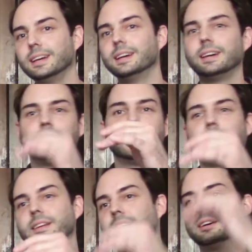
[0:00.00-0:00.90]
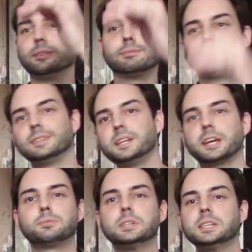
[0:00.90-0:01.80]
And then, you know, the
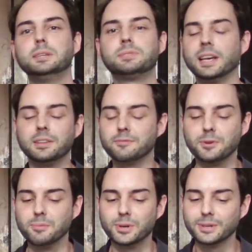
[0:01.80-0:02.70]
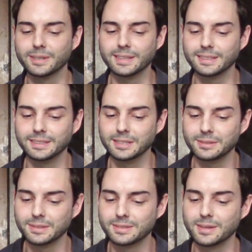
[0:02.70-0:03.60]
next one keeps selling for more, and, you
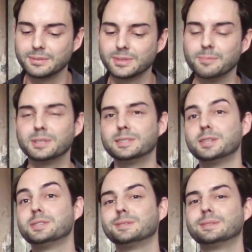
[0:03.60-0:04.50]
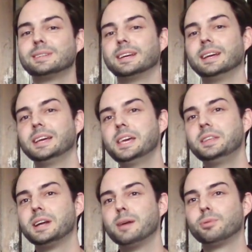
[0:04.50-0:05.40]
know, some of these issues in
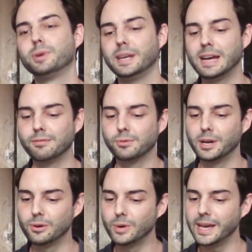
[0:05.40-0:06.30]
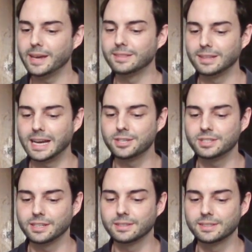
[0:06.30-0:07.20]
the 9.8 have run away in the
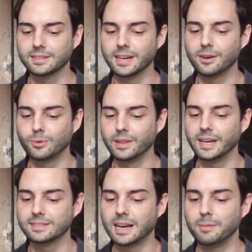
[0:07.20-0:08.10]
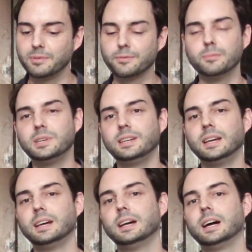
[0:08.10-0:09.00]
last year. This is kind of one that's happened for me.
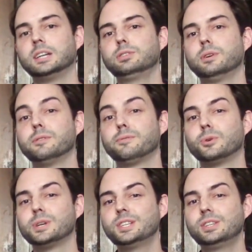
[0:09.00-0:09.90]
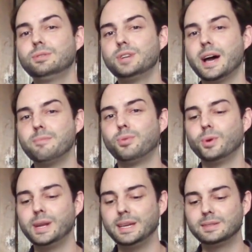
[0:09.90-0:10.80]
242
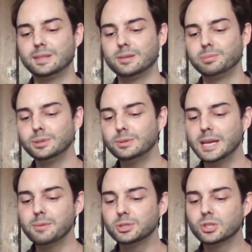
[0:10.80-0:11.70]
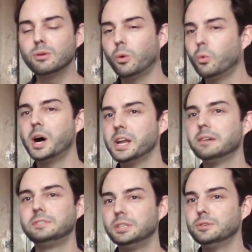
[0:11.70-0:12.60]
9.8s in the Blue Label, so a 1
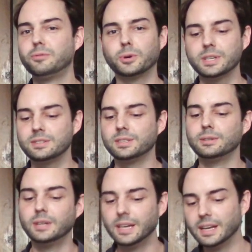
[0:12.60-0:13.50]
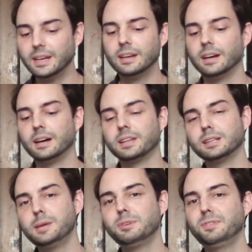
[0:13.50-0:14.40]
of 242. The
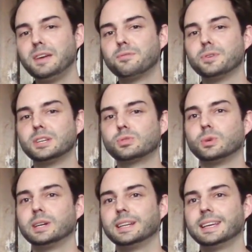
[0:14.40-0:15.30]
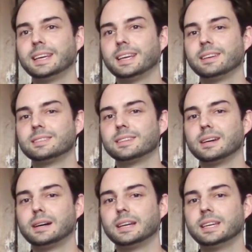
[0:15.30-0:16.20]
claim to fame for this one is
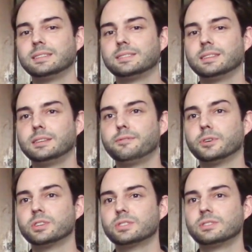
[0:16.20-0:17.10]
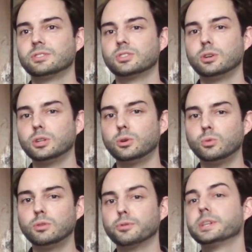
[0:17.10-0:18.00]
it's the first solo
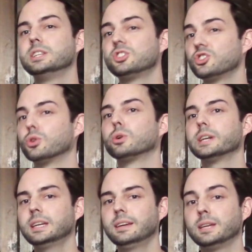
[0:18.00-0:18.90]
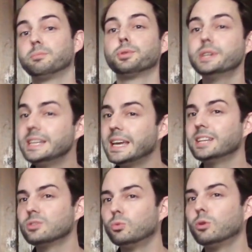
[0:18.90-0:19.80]
Wolverine story. It
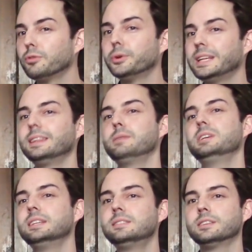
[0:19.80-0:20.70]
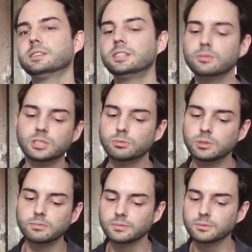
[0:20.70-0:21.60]
predates Wolverine Limited Series, which
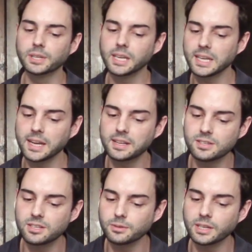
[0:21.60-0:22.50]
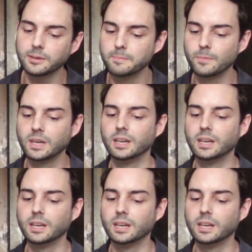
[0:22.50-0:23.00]
we're going to get into here.